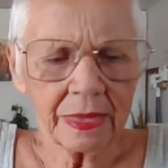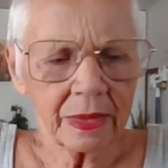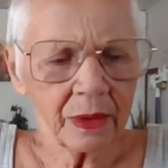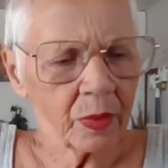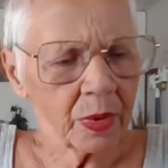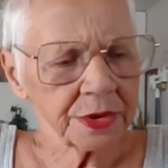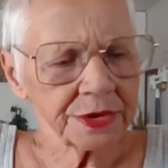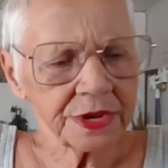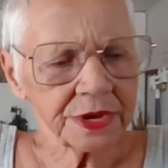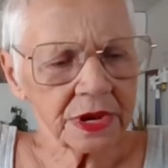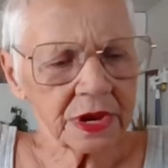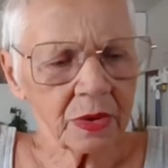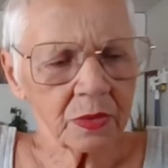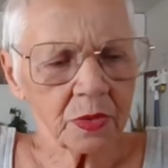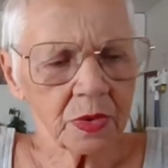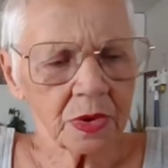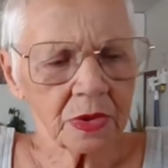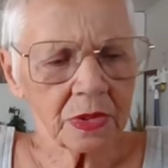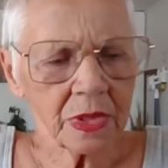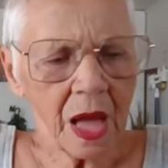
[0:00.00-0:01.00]
one day I
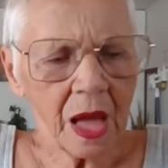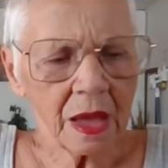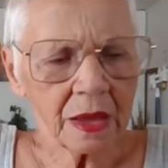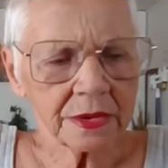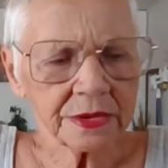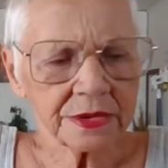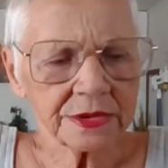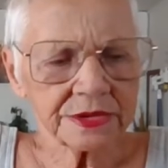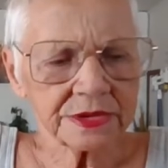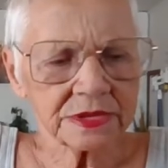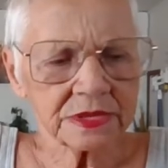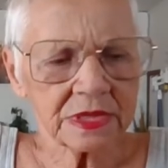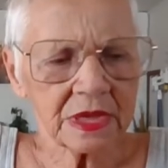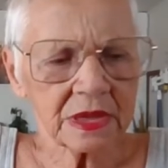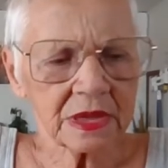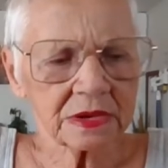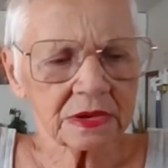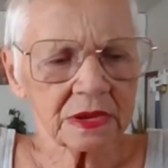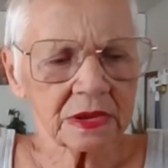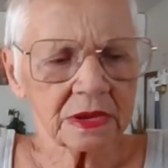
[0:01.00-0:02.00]
realized
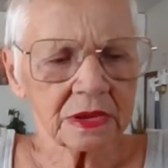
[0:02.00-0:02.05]
that